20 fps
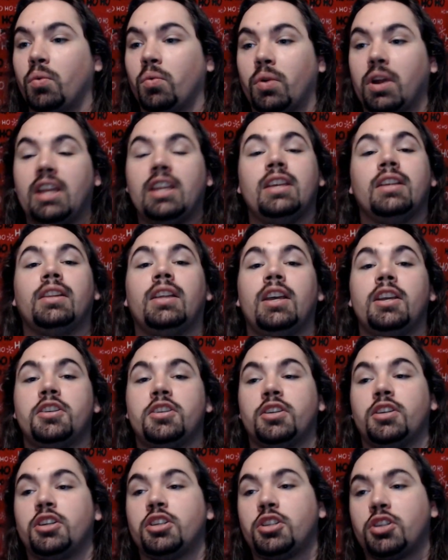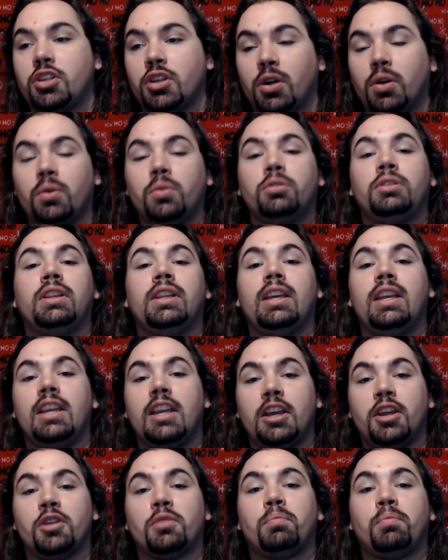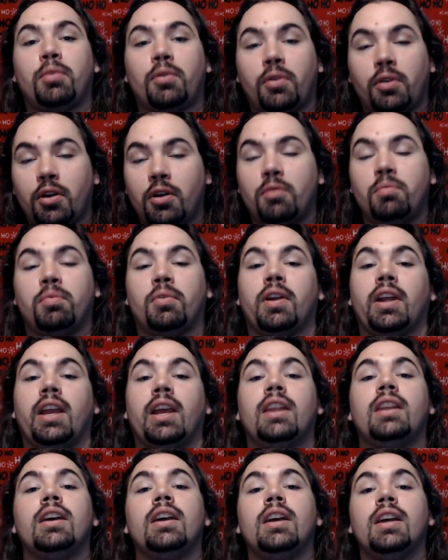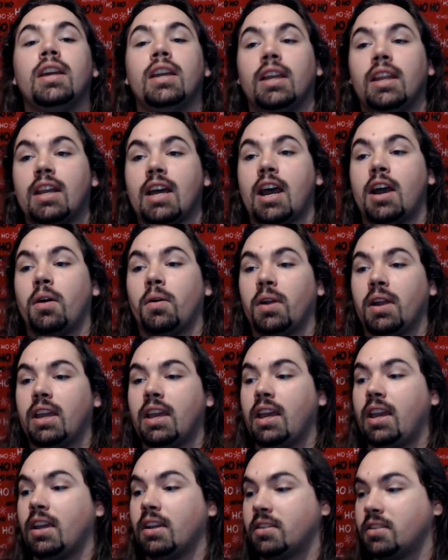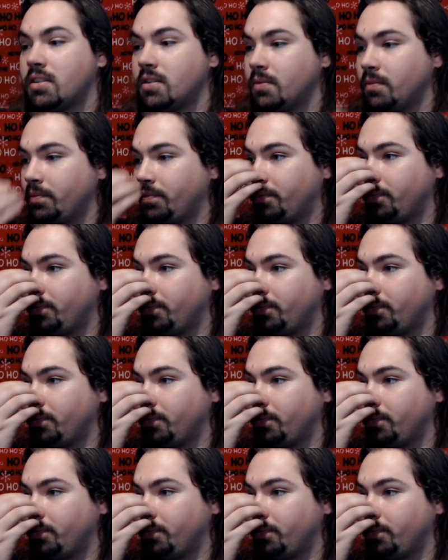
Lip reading: Regulation is totally inappropriate in our case.